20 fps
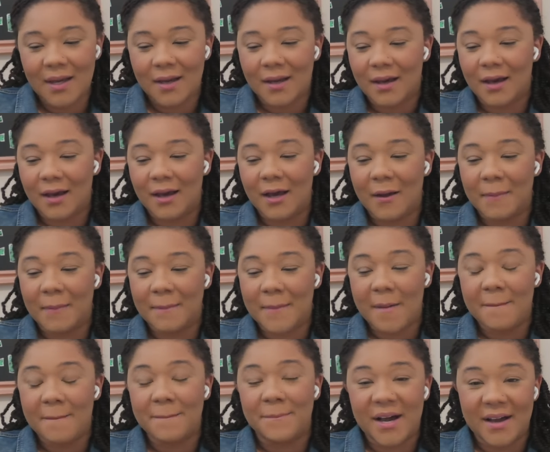Um,
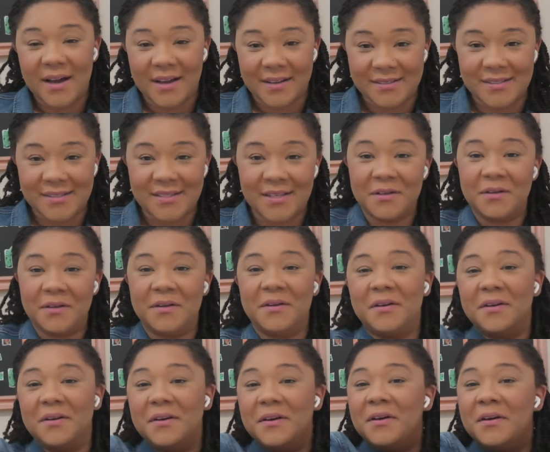but
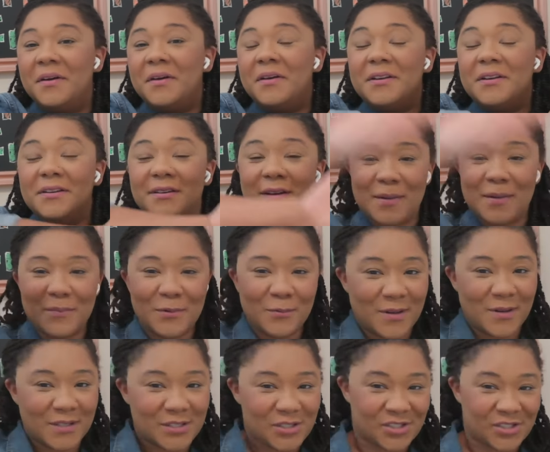number
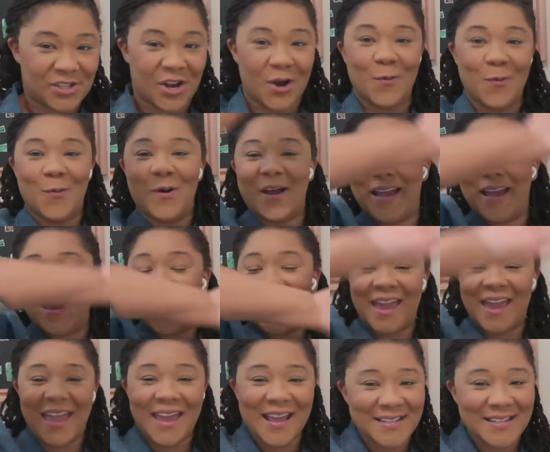one show,
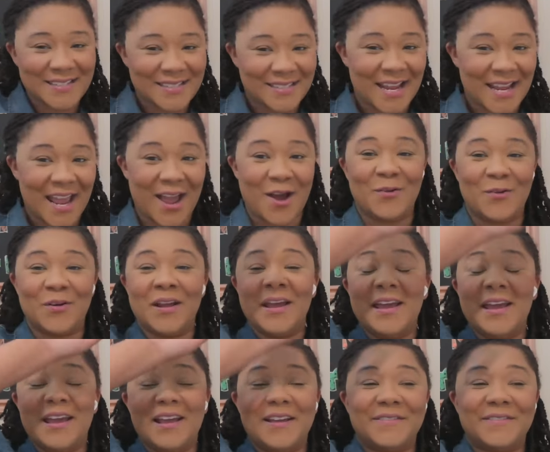hands down.
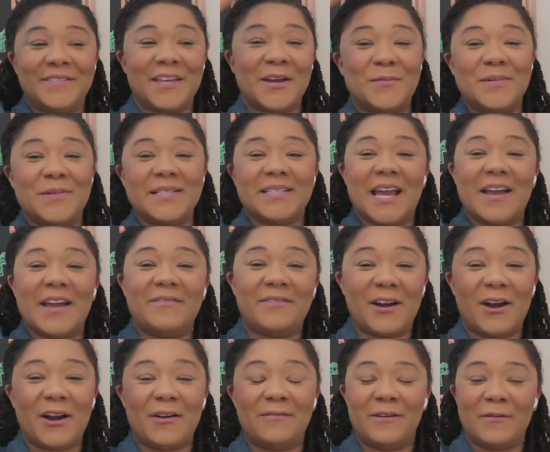If there was ever
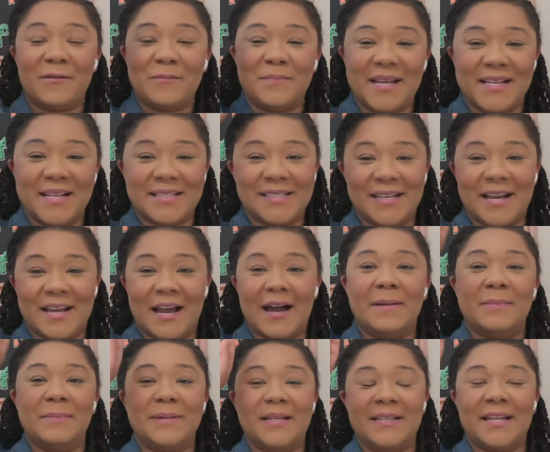a romantic
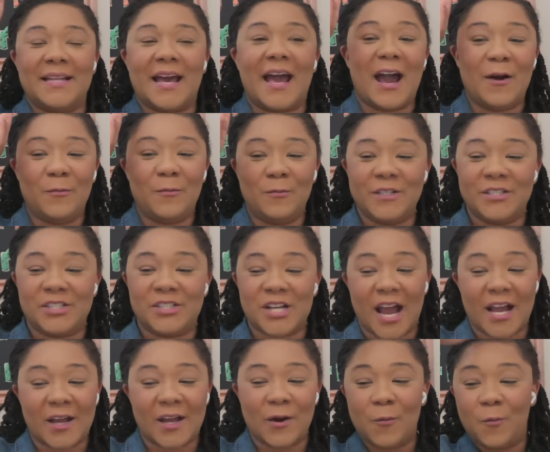comedy that I wish
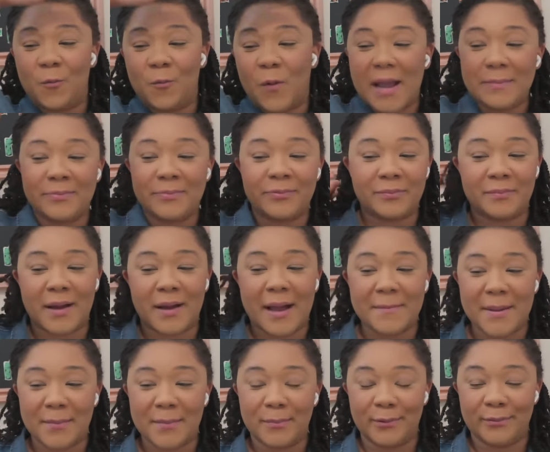I could wipe from my
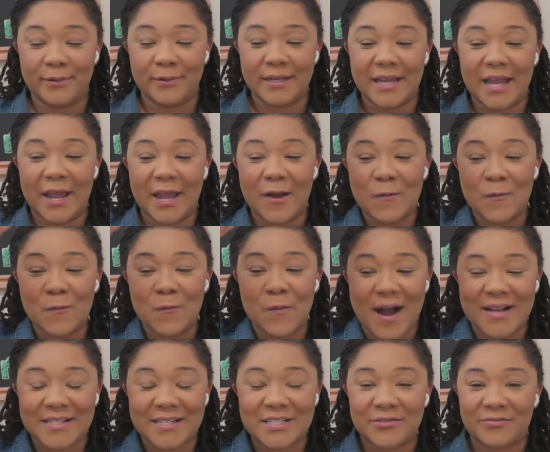memory and
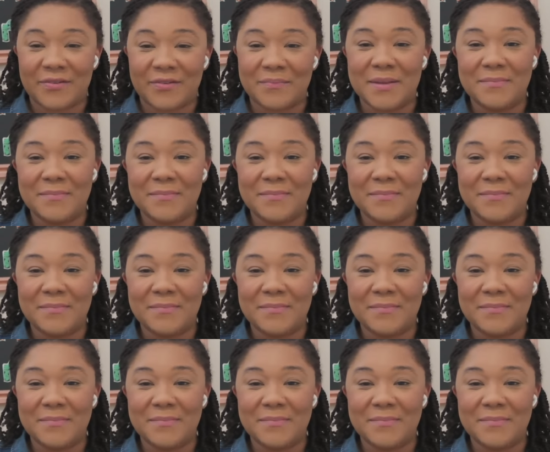watch it from the